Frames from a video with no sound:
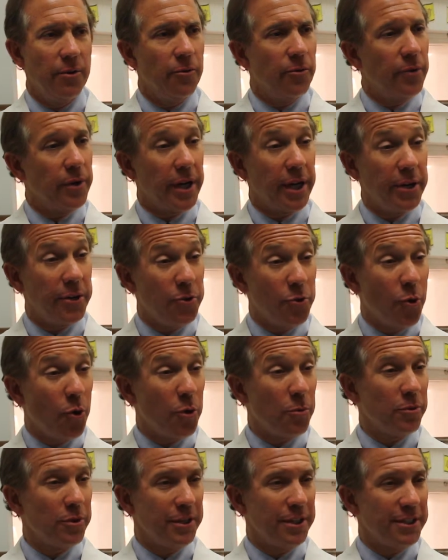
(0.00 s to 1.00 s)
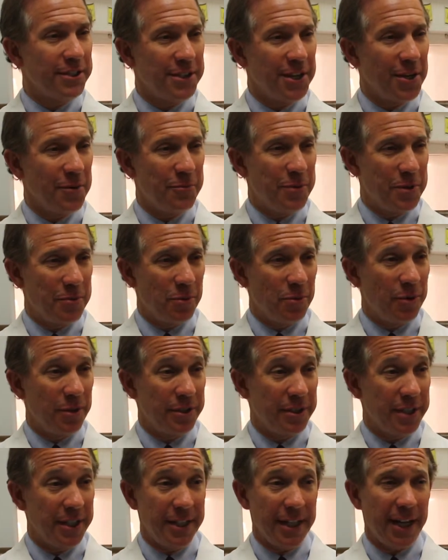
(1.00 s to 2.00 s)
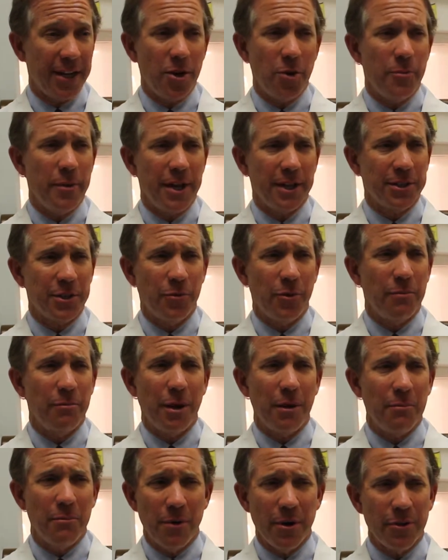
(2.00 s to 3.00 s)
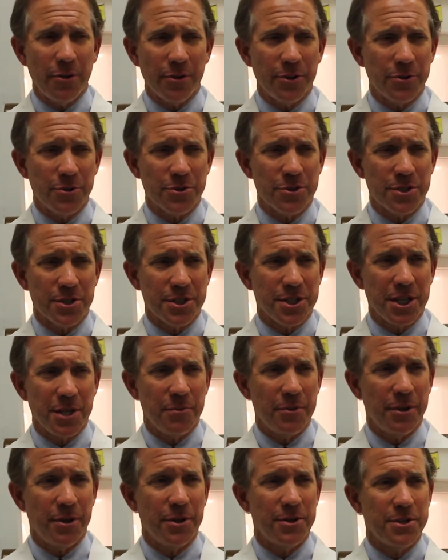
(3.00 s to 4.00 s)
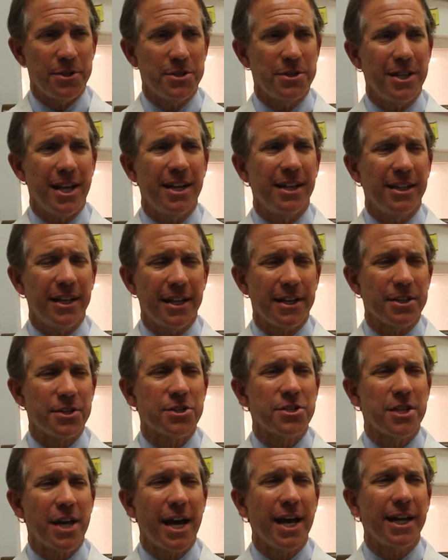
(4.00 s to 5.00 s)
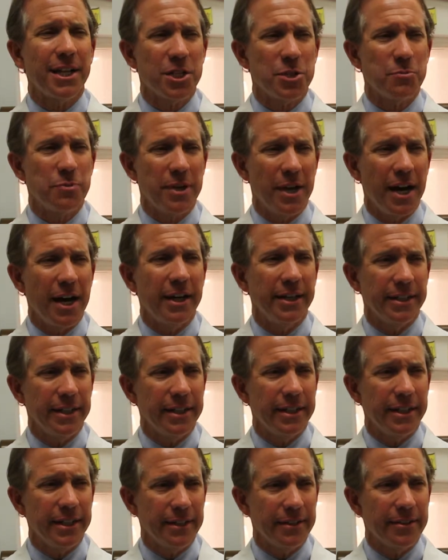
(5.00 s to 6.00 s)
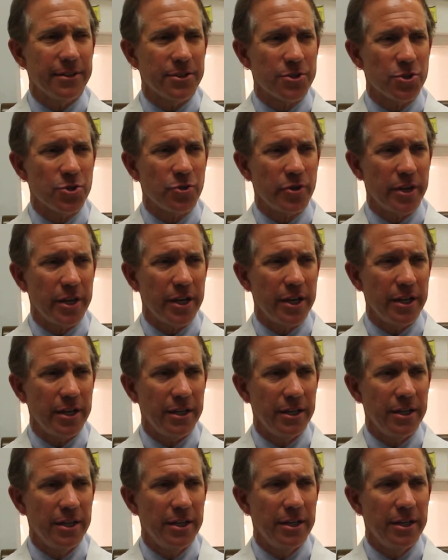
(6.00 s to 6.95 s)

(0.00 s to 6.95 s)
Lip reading: when I normally tell people what to eat, I go back to what my mother used to say, because there's not a lot of science behind any of this, okay?